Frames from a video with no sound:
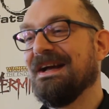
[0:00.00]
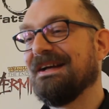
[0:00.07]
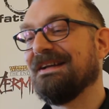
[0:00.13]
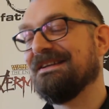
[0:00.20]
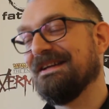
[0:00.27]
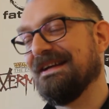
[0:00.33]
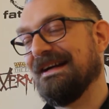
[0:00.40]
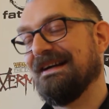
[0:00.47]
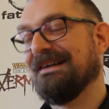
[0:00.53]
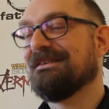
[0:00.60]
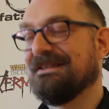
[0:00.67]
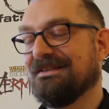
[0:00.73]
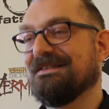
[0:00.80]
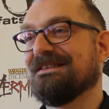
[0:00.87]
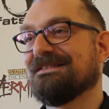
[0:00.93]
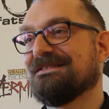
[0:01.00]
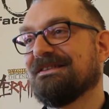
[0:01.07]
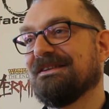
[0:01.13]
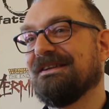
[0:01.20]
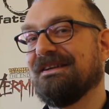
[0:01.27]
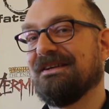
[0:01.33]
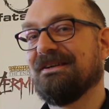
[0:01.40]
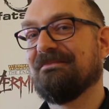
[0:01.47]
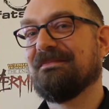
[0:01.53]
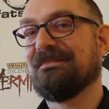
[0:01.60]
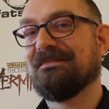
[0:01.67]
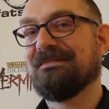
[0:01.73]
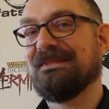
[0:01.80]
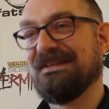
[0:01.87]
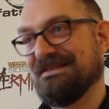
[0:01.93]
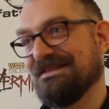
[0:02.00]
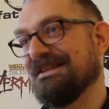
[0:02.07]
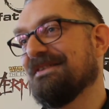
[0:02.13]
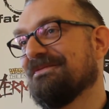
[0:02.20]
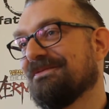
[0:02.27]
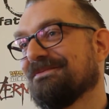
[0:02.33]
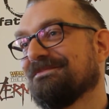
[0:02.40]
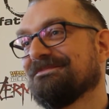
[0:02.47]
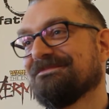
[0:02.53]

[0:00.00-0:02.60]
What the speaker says: Yeah, it does. It's enough.